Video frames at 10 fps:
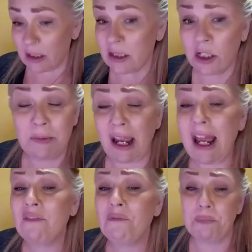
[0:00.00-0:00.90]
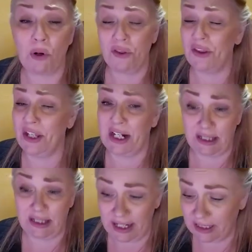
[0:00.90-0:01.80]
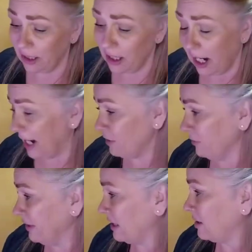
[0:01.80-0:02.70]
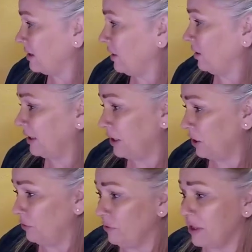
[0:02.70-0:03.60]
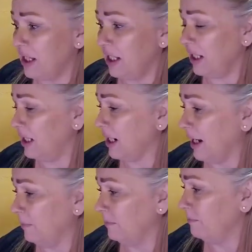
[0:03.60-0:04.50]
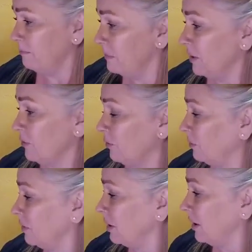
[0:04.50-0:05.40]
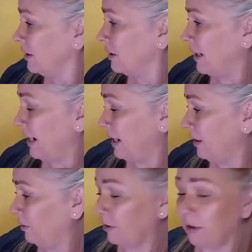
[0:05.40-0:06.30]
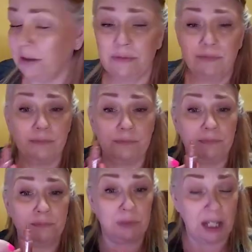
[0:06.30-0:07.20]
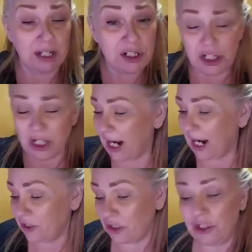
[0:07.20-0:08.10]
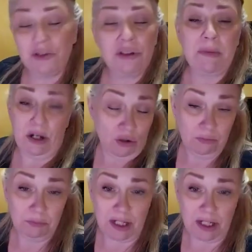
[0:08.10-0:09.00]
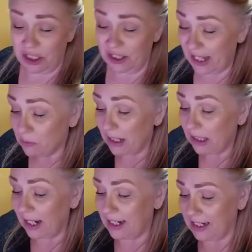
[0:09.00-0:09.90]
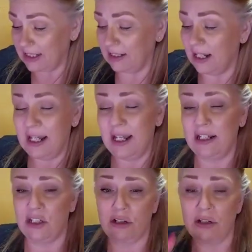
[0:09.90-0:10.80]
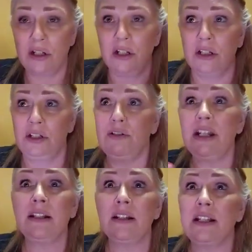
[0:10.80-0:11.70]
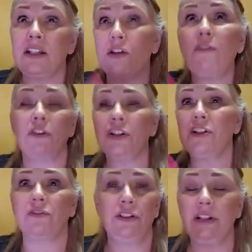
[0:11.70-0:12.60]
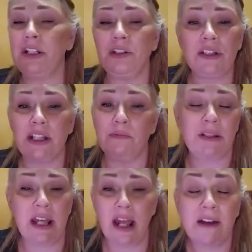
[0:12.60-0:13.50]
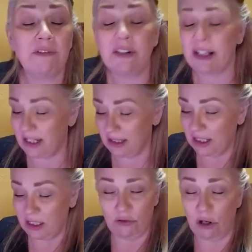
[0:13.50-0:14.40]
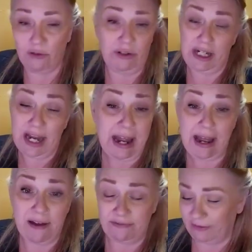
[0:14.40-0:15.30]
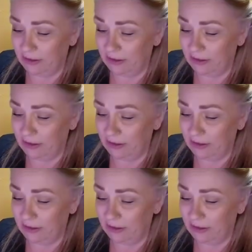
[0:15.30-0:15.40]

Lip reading: Excuse me. I have both that I like. I don't necessarily use the Mineral Air blush. I just use my own blush, and that's what I like. It's so versatile. You can use it with everything that you already have.